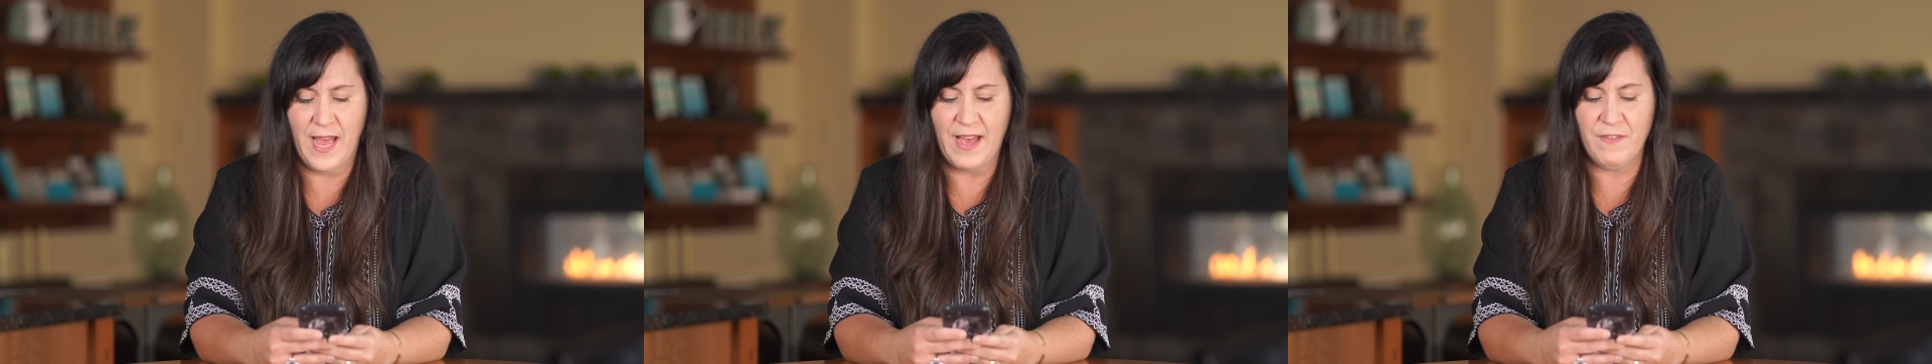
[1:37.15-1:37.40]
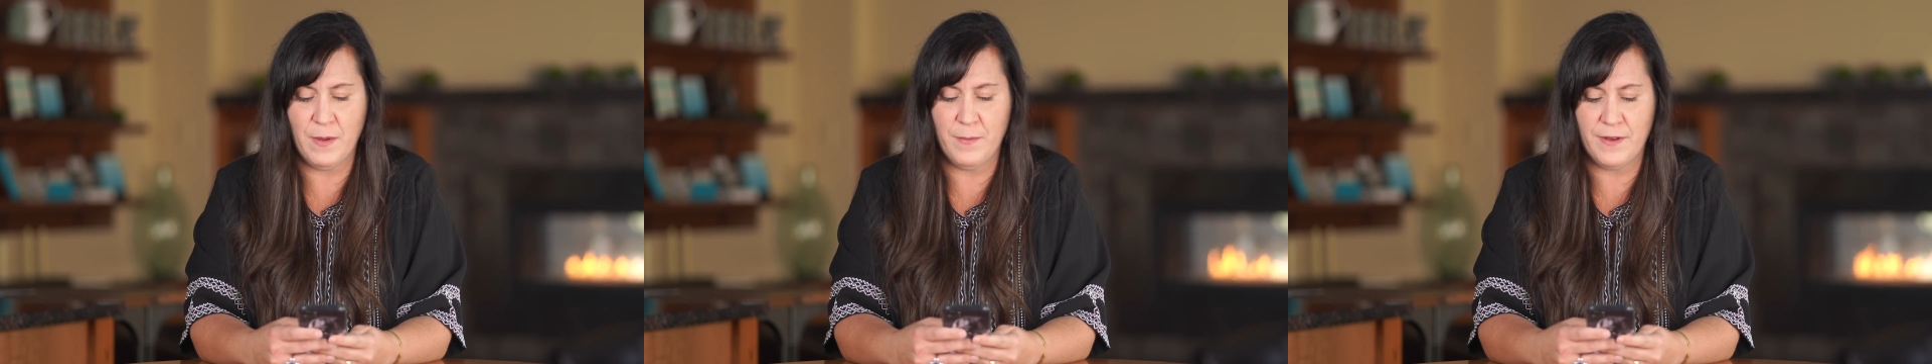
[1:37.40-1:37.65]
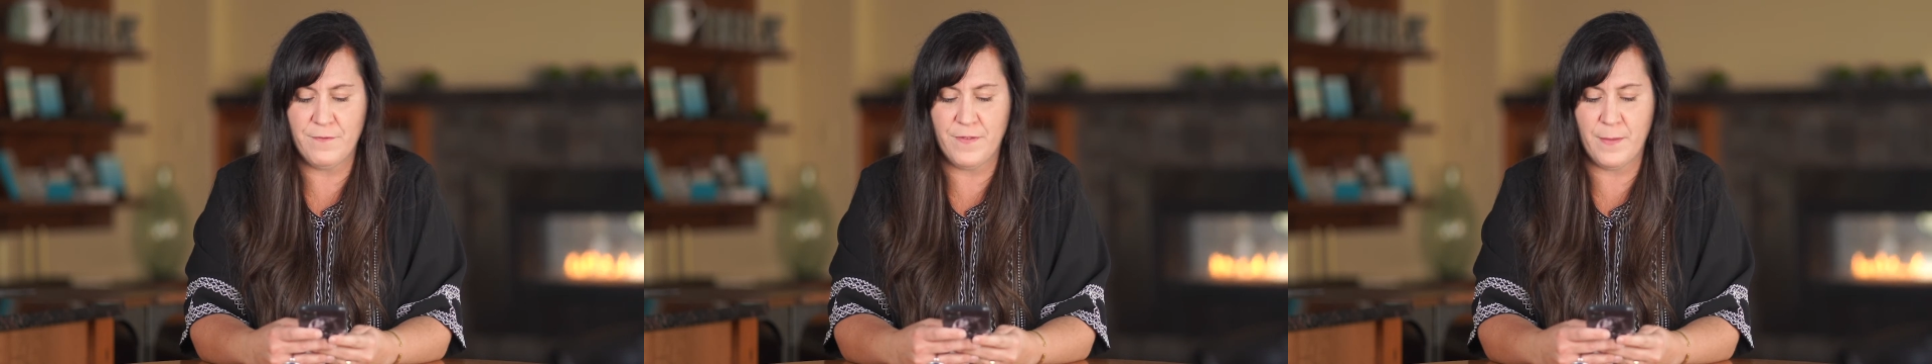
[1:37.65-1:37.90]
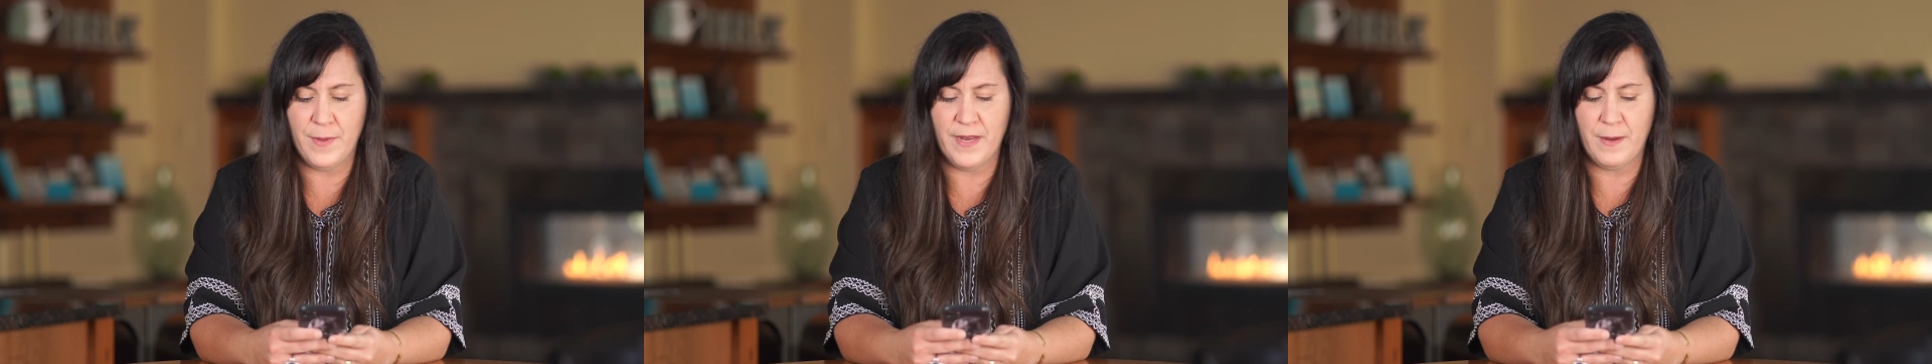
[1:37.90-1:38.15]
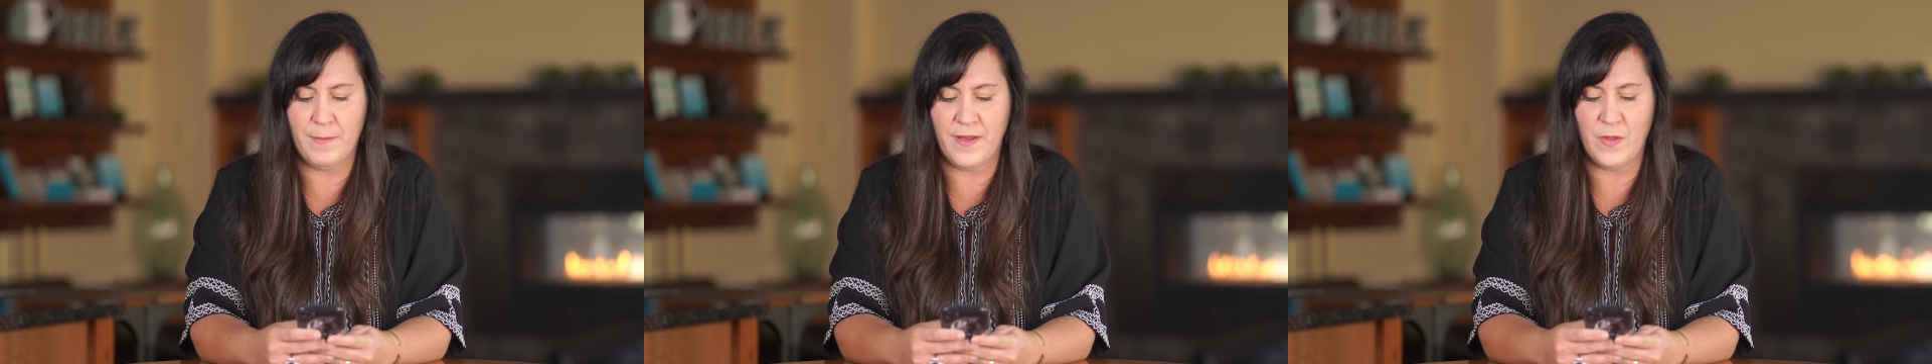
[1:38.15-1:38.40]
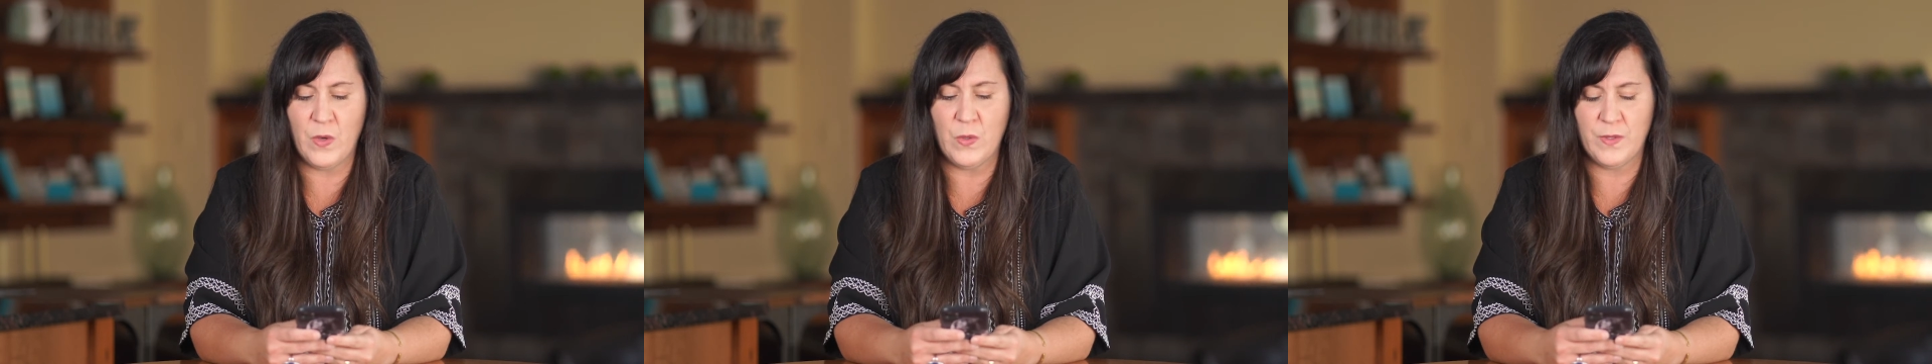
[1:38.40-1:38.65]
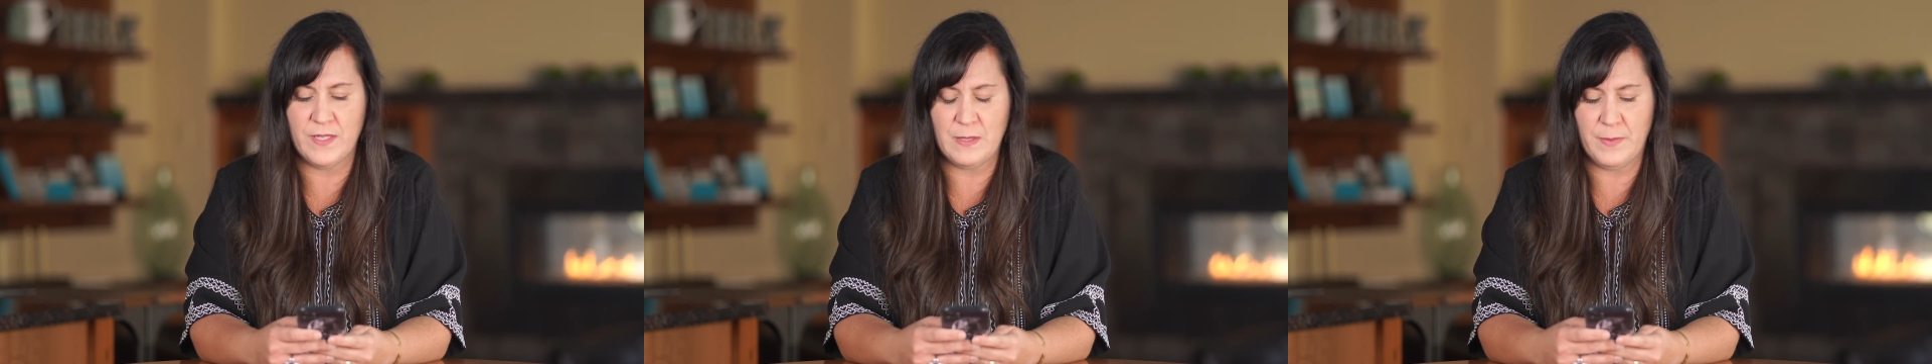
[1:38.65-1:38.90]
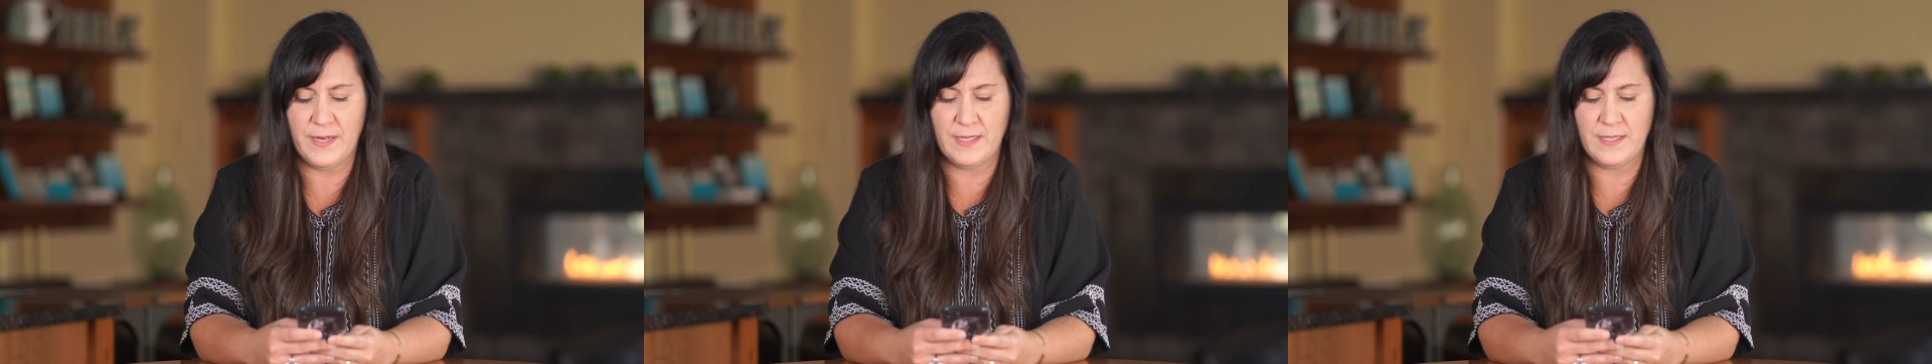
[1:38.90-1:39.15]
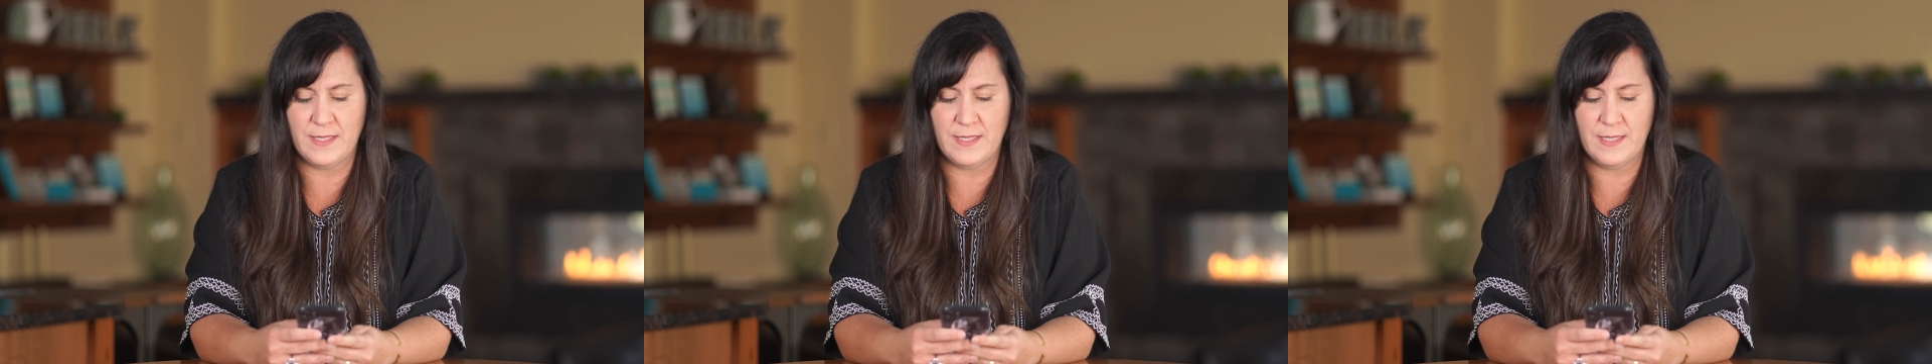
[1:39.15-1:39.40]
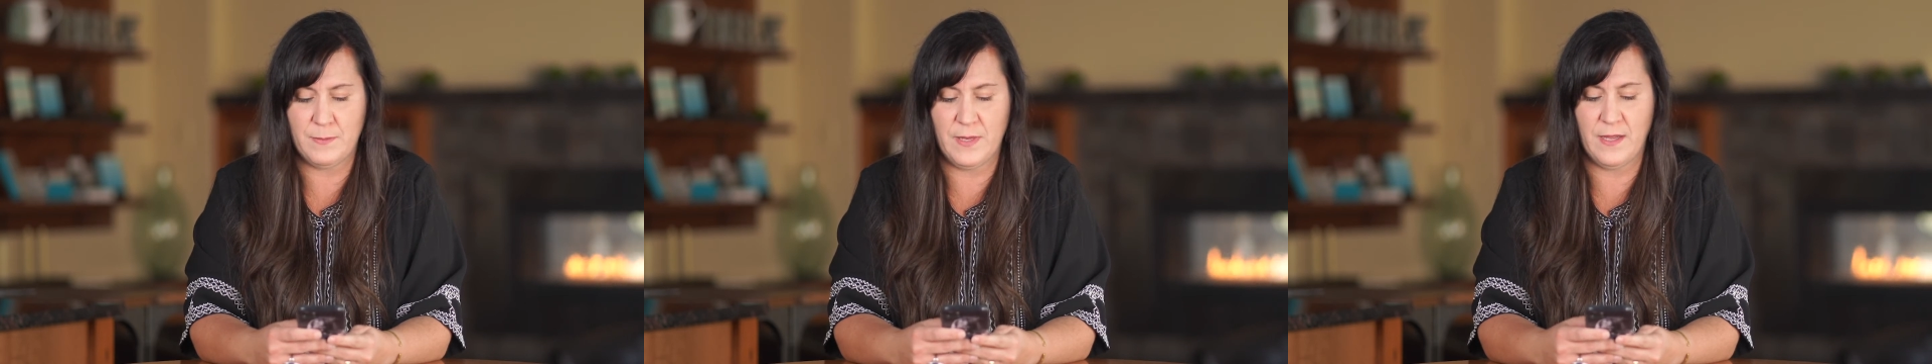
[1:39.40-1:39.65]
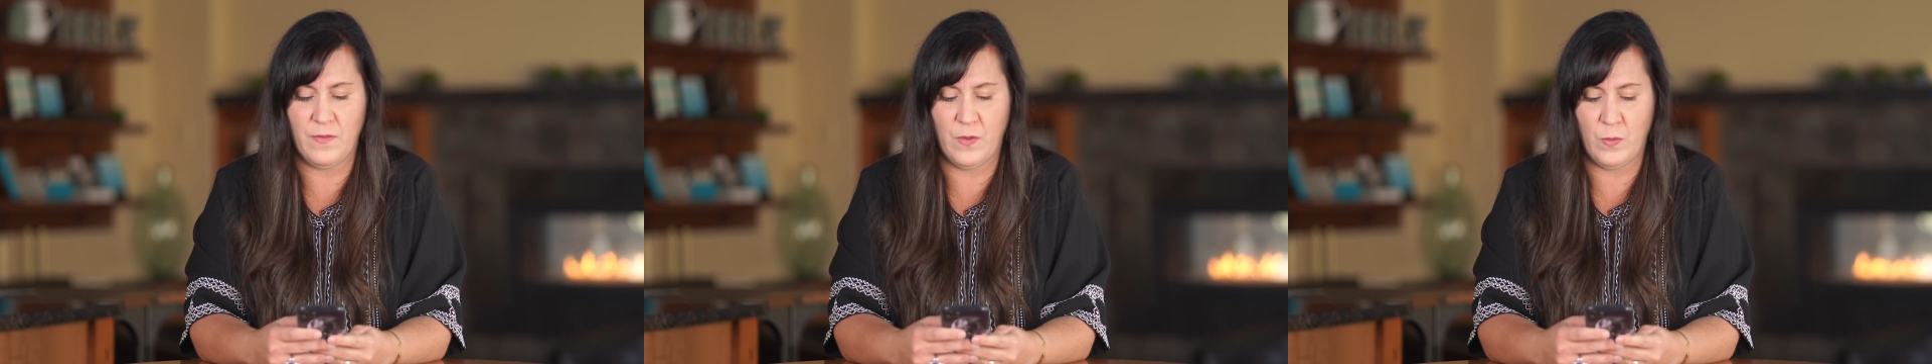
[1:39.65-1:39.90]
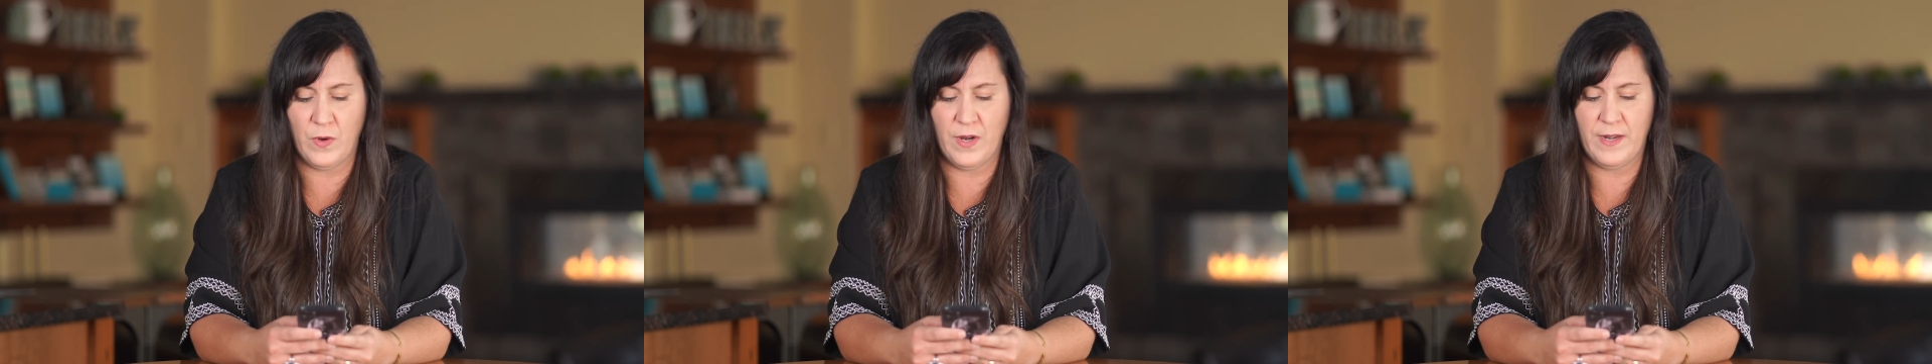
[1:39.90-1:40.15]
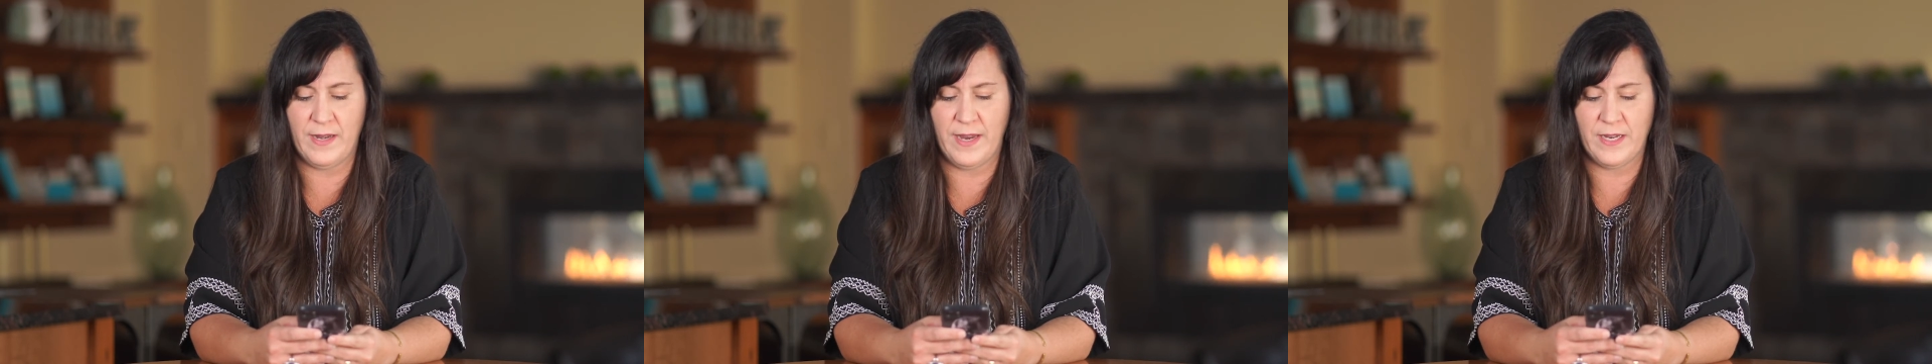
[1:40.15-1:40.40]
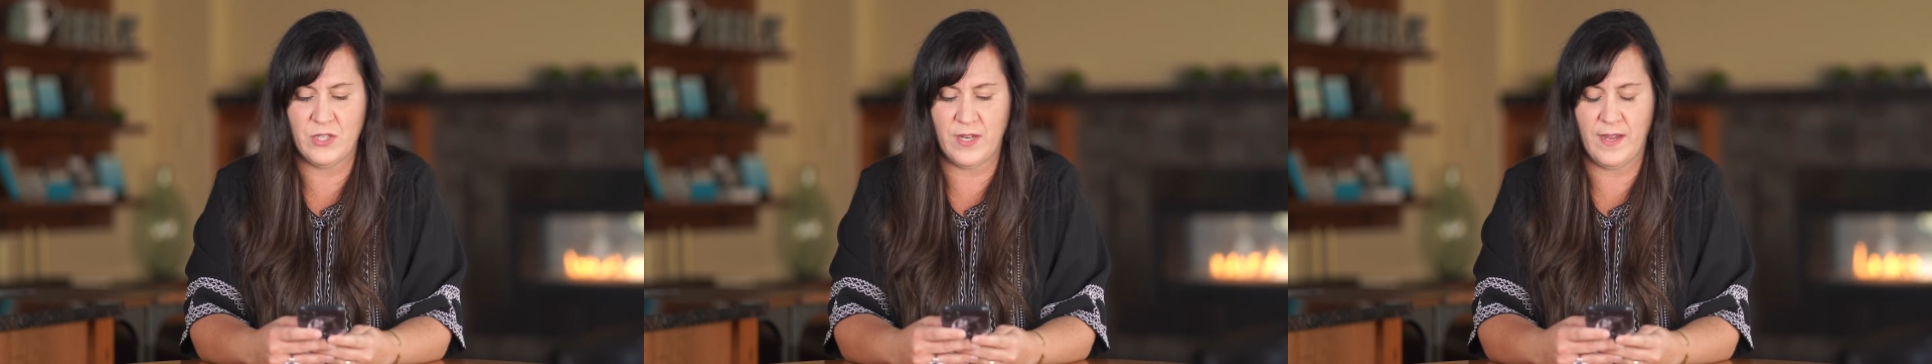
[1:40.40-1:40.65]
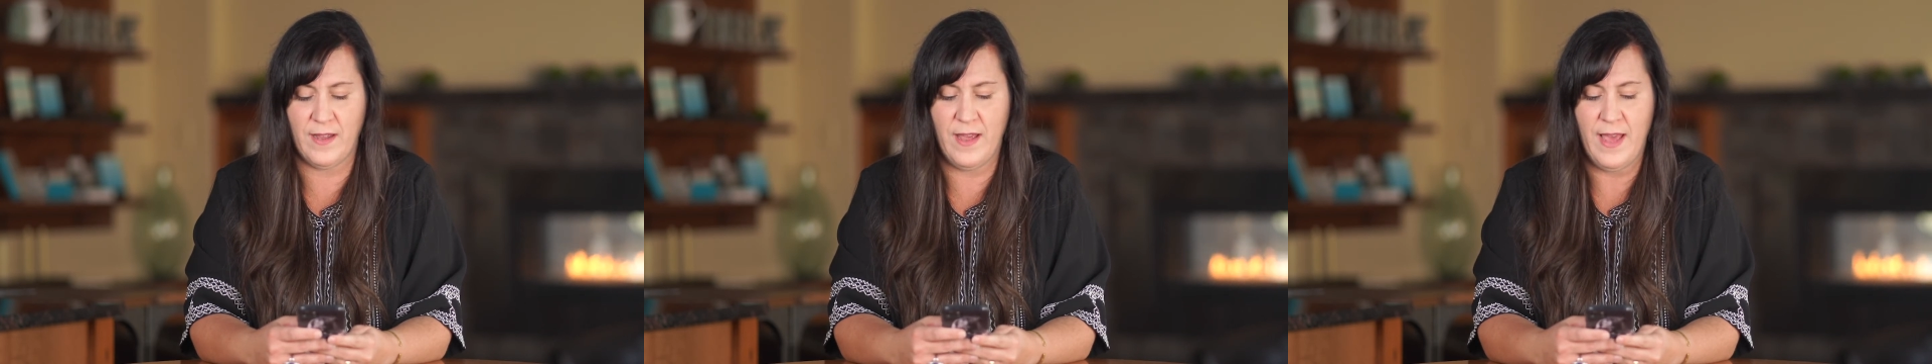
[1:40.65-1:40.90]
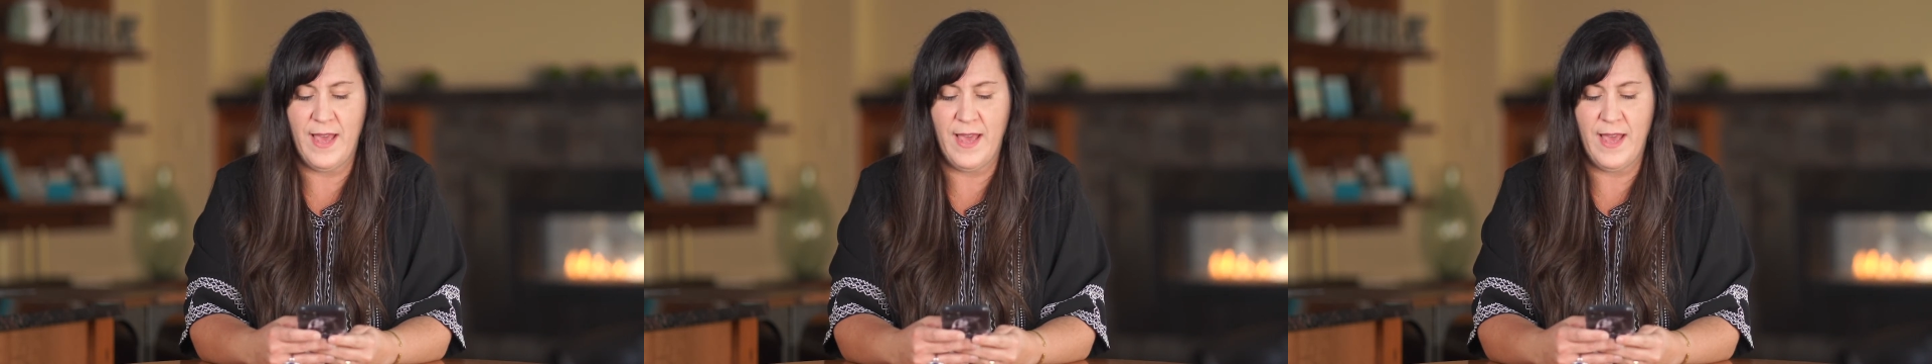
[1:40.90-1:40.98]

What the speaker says: having been forbidden by the Holy Spirit to speak the word in Asia.